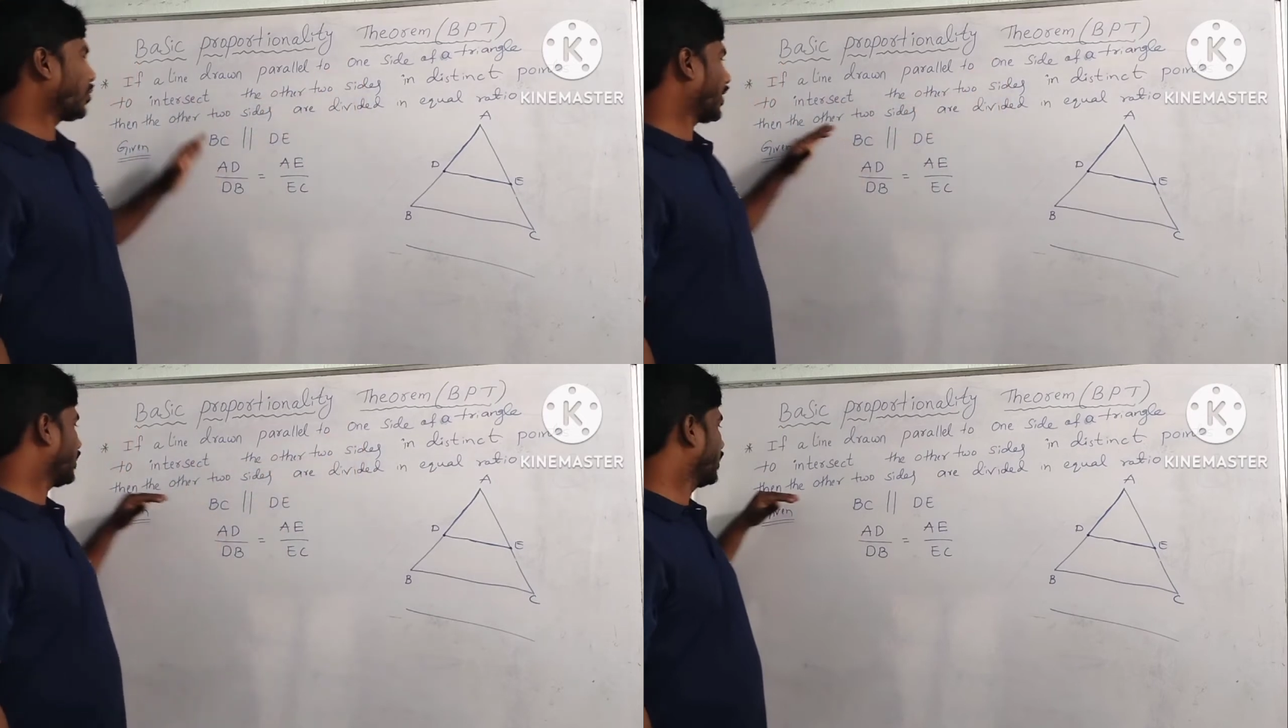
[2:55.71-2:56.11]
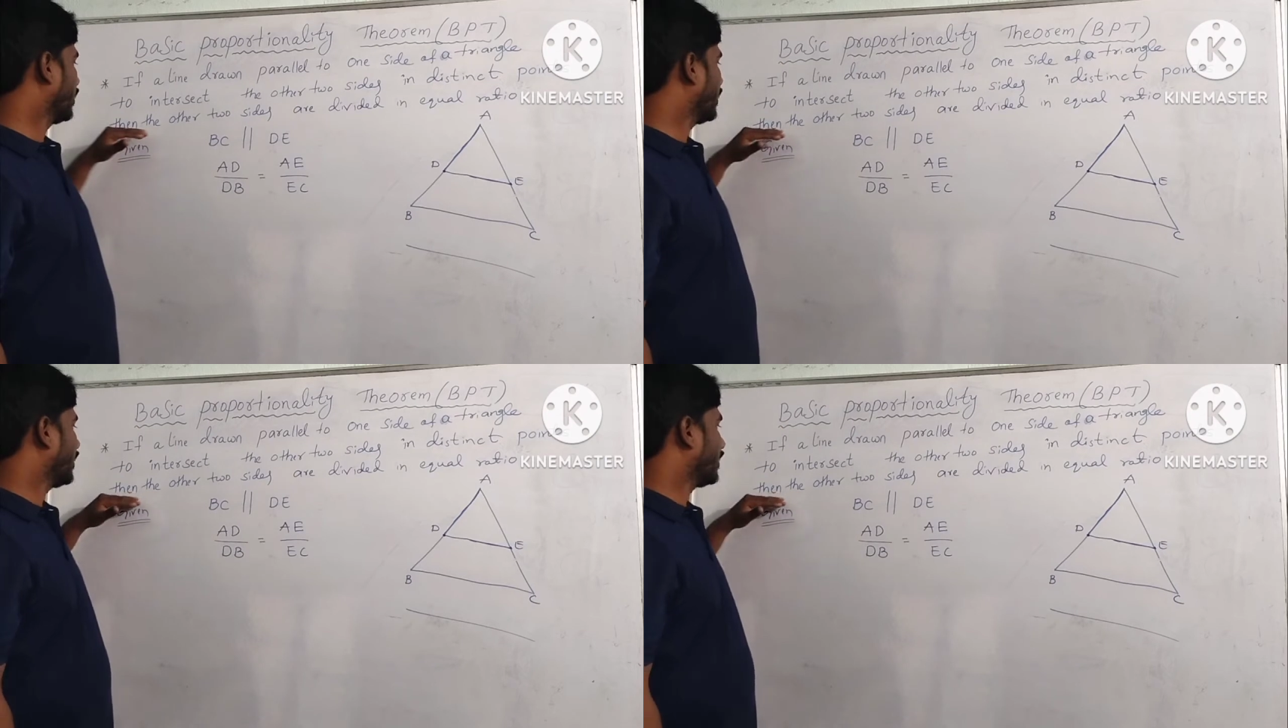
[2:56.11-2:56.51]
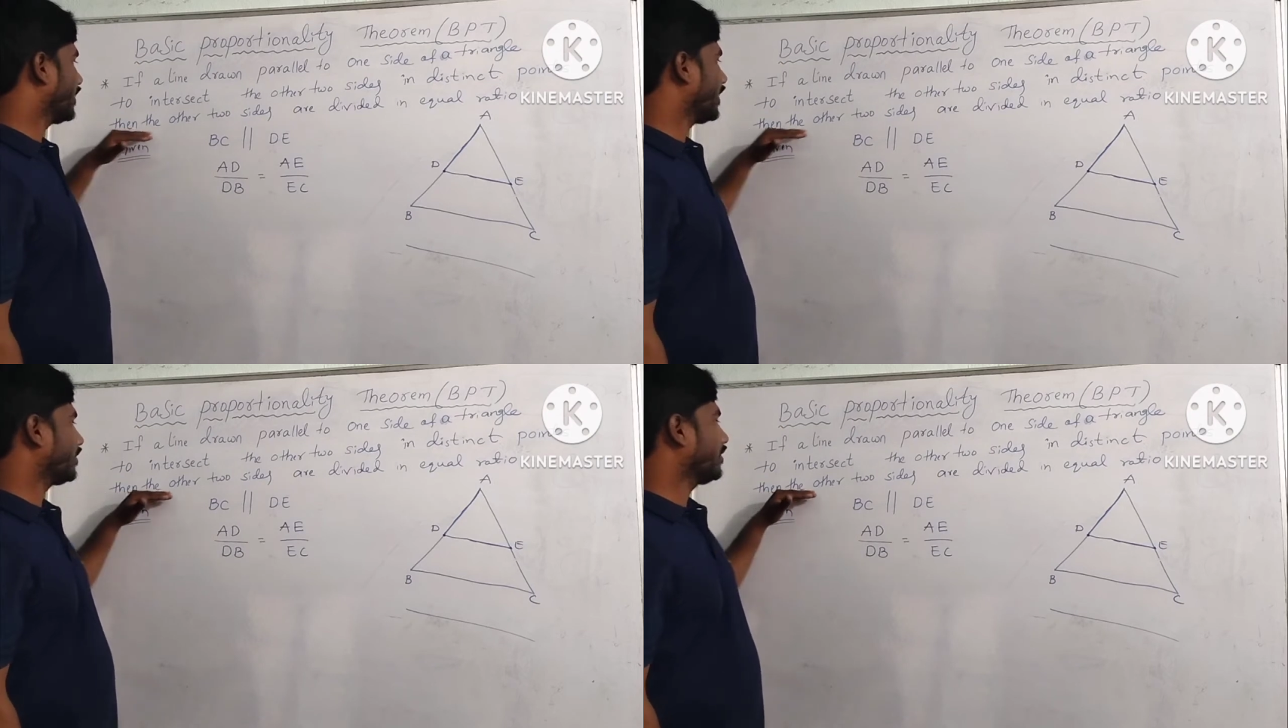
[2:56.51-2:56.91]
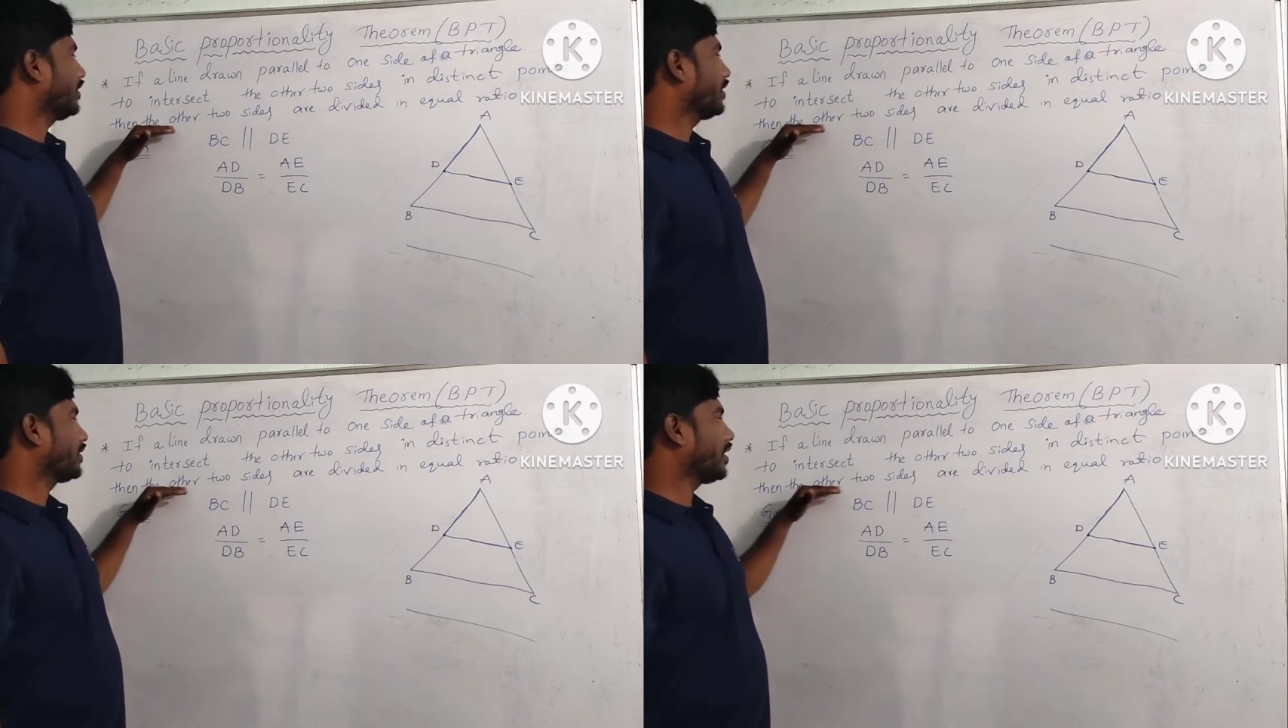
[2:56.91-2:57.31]
then the
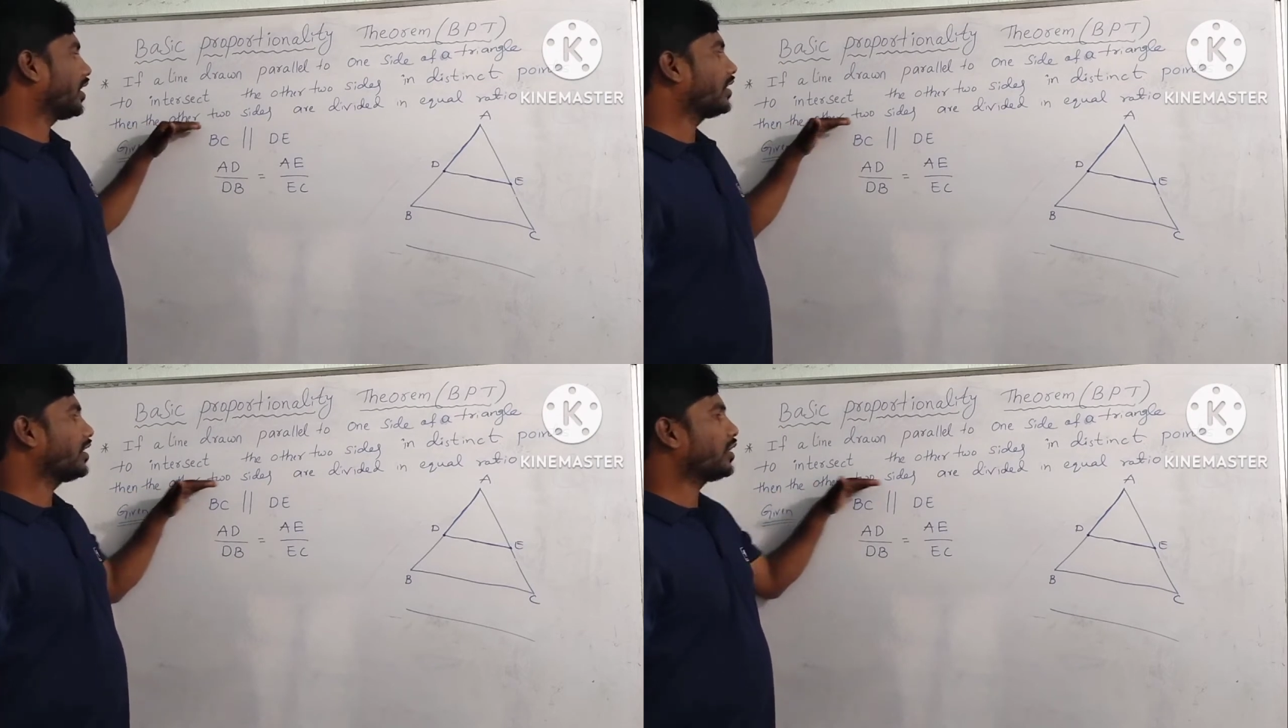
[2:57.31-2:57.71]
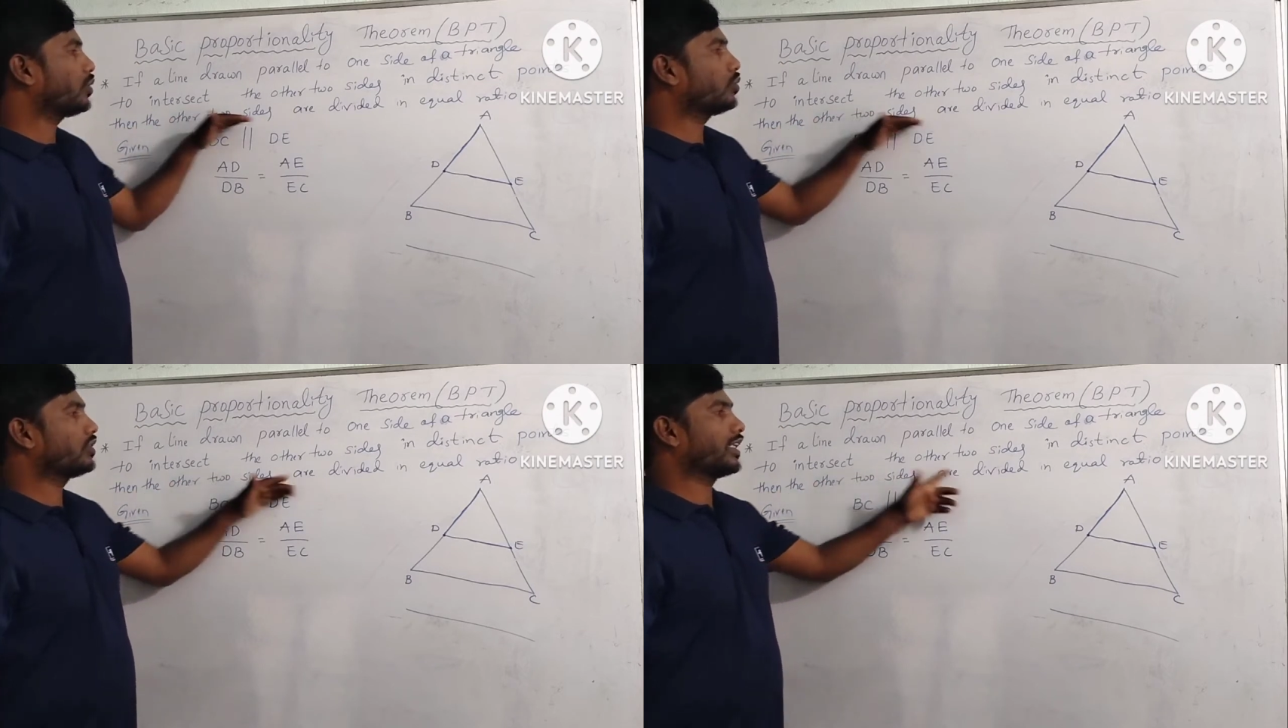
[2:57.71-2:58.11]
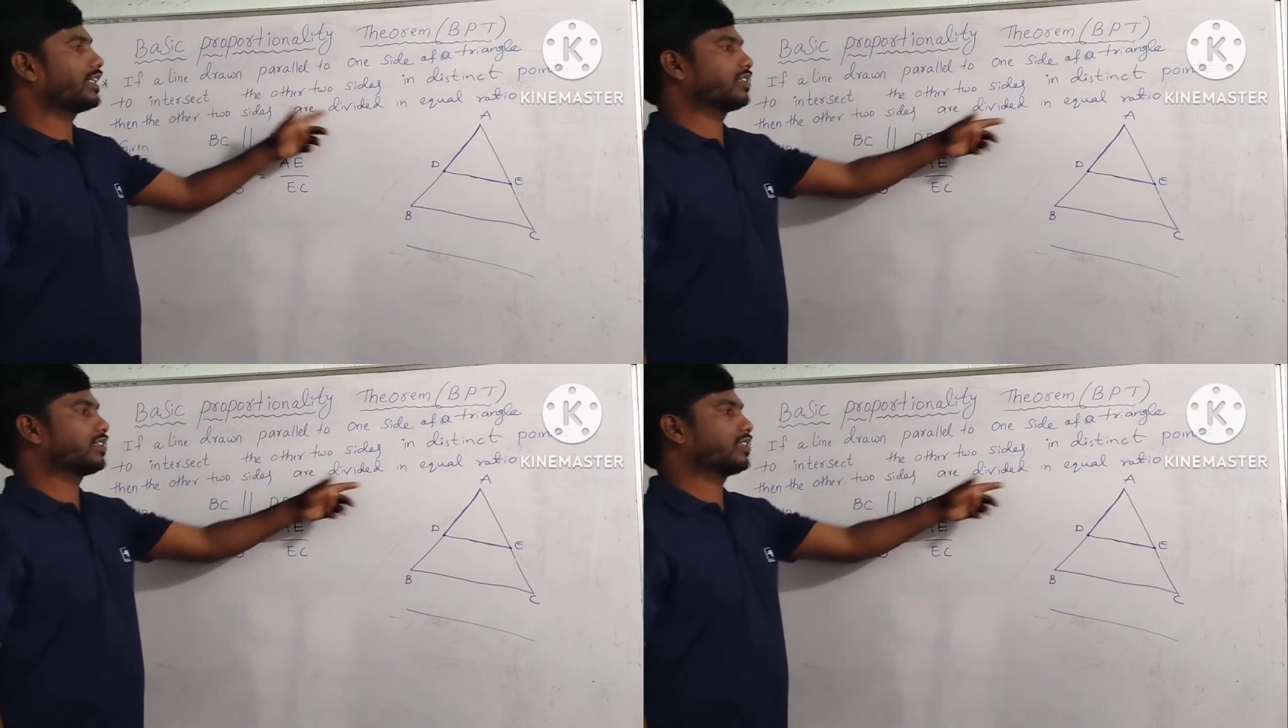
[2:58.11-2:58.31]
other two sides are divided